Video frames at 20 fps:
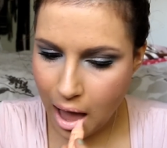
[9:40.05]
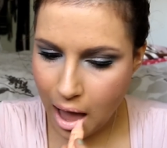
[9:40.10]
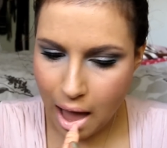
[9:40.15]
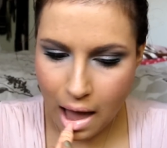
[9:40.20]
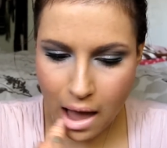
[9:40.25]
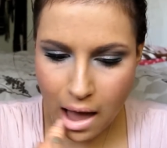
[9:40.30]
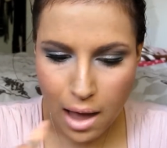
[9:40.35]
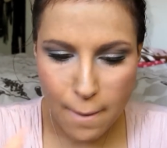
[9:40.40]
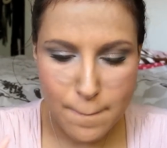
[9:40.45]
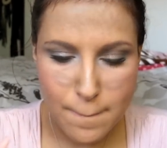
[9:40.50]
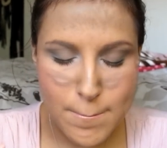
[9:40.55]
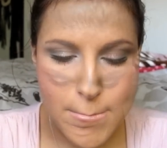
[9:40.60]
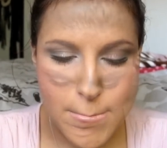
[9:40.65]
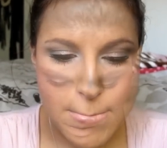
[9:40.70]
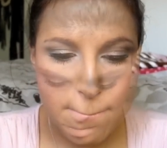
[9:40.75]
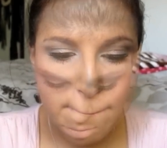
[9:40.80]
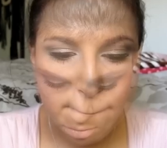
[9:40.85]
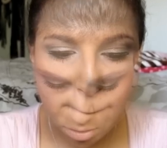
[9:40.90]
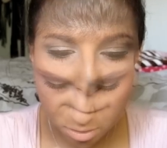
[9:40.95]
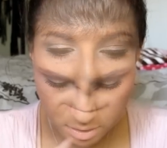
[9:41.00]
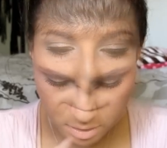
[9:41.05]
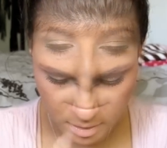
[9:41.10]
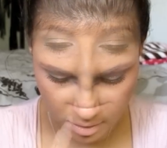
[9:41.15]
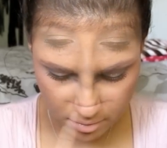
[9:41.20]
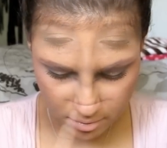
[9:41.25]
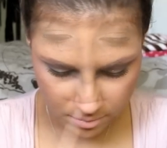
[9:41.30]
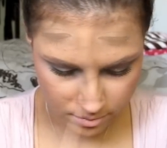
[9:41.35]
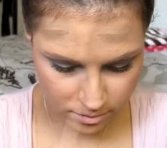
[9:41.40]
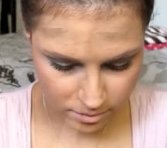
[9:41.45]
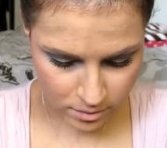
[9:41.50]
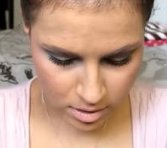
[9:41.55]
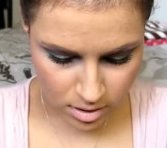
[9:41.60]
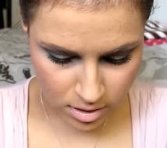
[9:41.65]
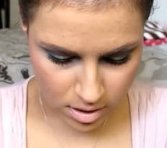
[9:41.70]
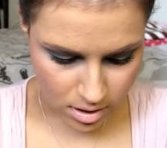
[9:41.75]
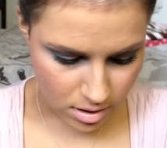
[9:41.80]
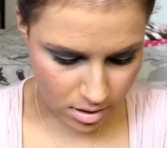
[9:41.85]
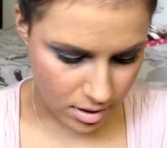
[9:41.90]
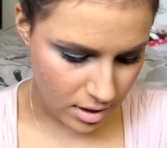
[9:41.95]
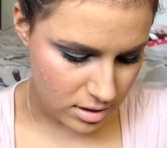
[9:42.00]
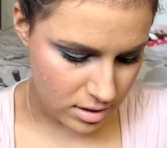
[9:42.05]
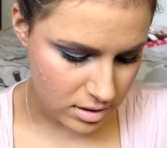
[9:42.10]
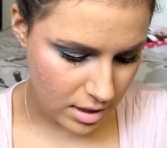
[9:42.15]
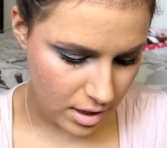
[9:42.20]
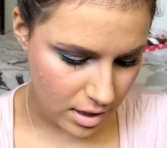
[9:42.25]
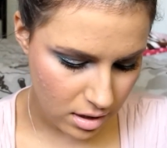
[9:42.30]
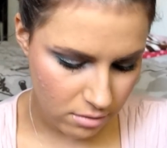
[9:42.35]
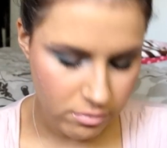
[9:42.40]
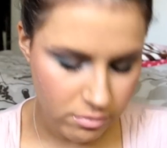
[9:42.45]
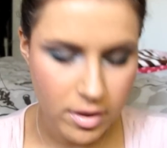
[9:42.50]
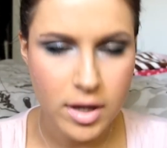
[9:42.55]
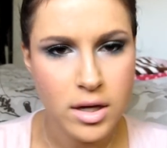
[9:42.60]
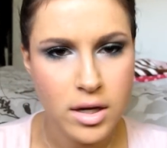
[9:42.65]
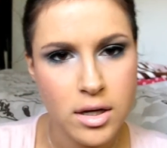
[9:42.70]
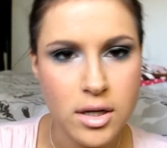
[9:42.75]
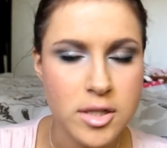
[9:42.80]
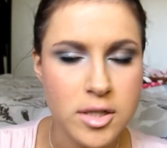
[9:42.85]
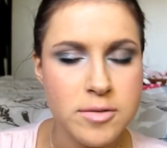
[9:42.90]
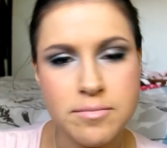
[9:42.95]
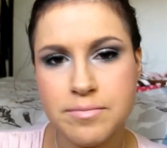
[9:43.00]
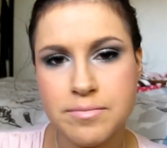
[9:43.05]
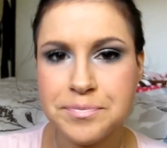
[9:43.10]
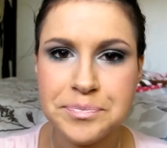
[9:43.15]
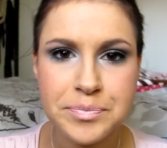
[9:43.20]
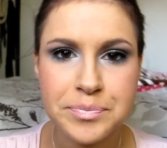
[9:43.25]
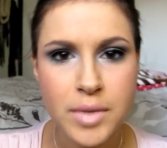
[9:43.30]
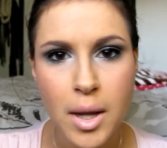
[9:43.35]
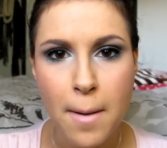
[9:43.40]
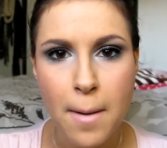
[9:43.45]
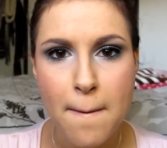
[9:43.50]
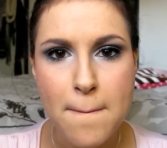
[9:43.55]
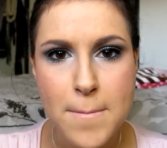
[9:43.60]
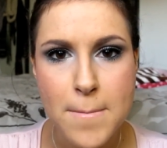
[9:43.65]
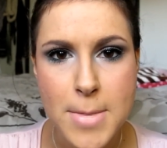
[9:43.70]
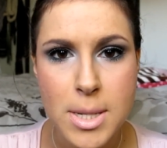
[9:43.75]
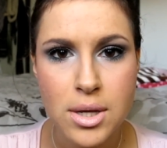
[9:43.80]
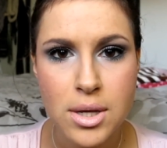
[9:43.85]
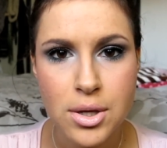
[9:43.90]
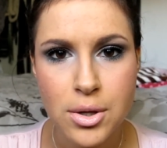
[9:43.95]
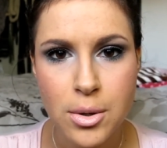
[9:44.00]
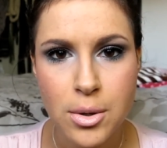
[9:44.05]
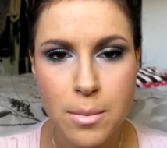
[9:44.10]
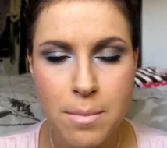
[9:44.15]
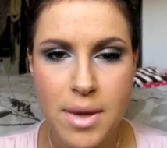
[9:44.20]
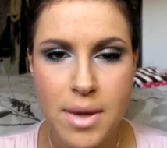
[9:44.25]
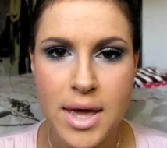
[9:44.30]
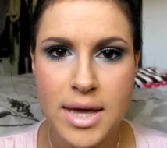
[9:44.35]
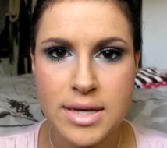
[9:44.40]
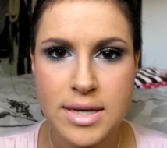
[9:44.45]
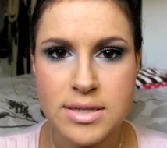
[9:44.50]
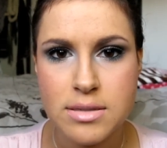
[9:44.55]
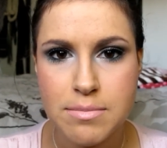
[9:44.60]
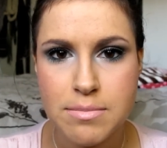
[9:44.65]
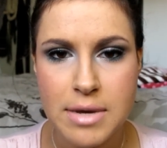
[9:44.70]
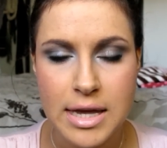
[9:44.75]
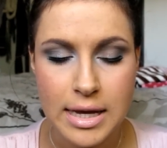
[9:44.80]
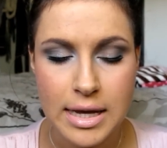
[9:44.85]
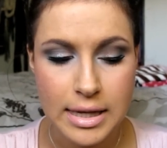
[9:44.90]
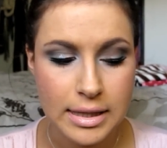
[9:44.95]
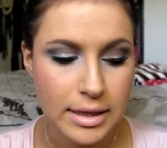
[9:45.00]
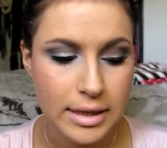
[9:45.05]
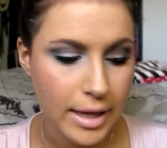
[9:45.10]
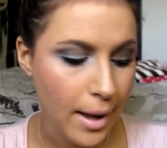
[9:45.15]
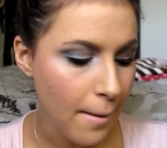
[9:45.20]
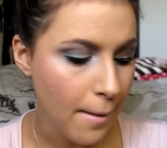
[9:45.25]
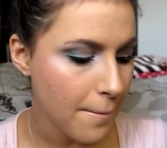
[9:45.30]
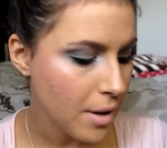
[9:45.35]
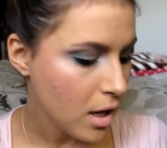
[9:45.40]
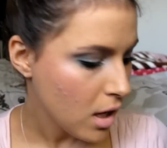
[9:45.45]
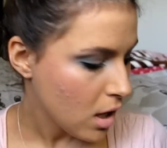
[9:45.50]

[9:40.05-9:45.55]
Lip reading: So that's kind of like a blue base pink lip.